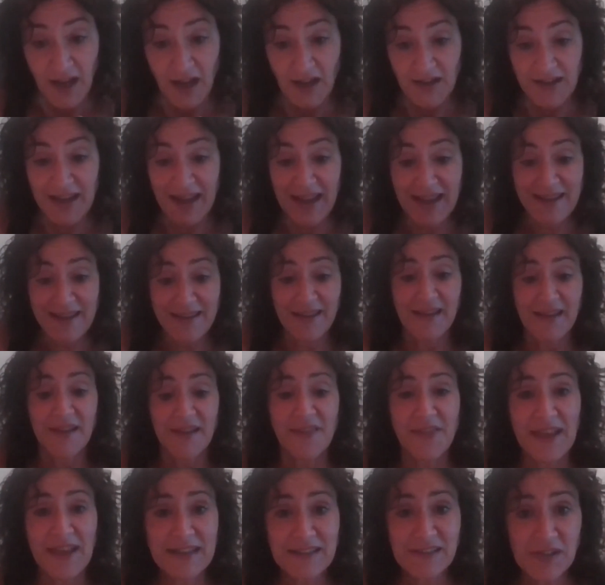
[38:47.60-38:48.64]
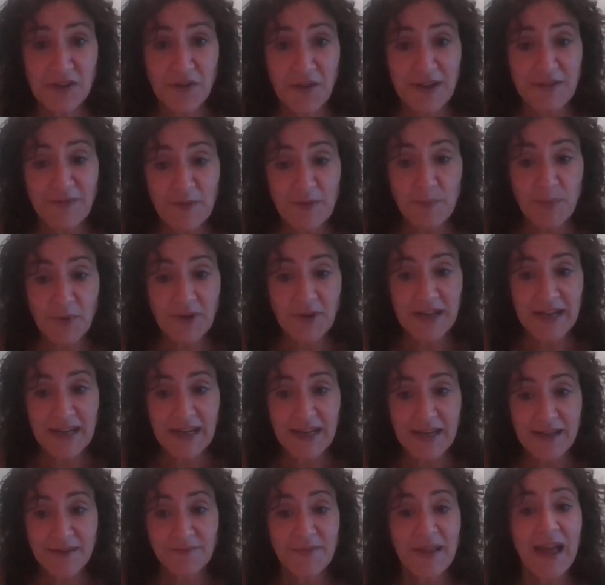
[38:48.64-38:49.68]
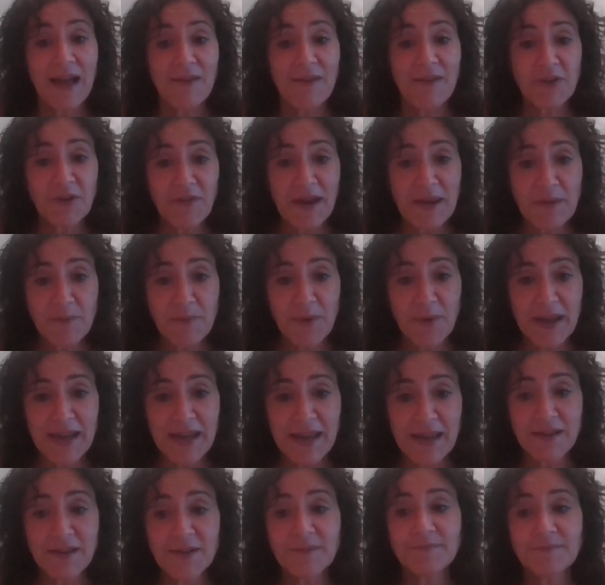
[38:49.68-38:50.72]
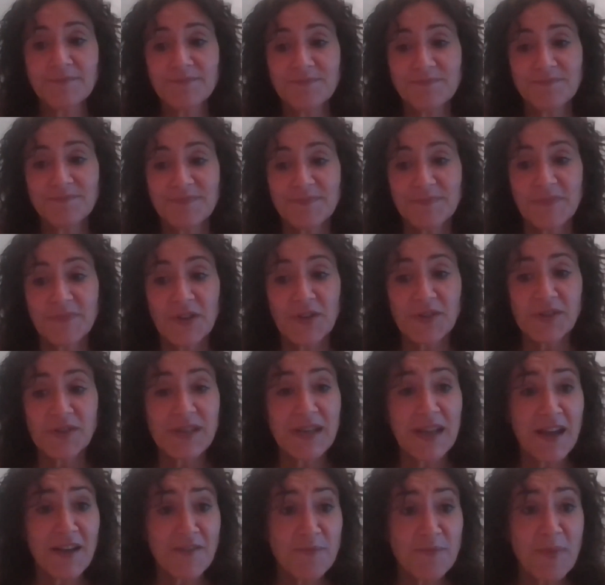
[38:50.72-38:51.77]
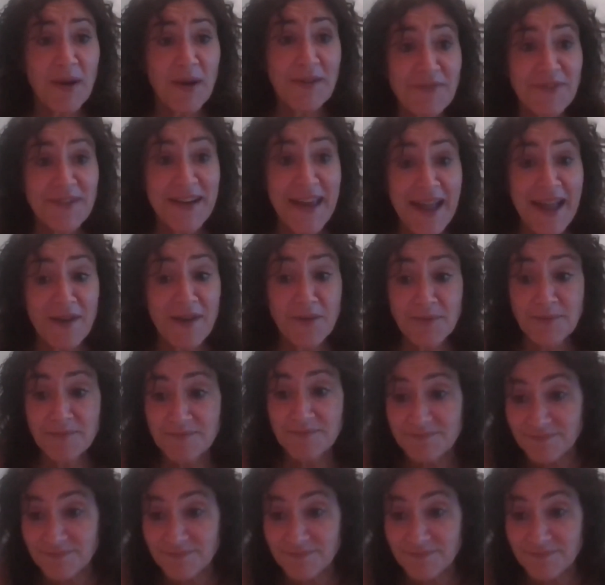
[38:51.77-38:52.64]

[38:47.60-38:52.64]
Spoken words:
Okay, thanks a lot, everybody. Have a great week. Lots of love. Bye for now.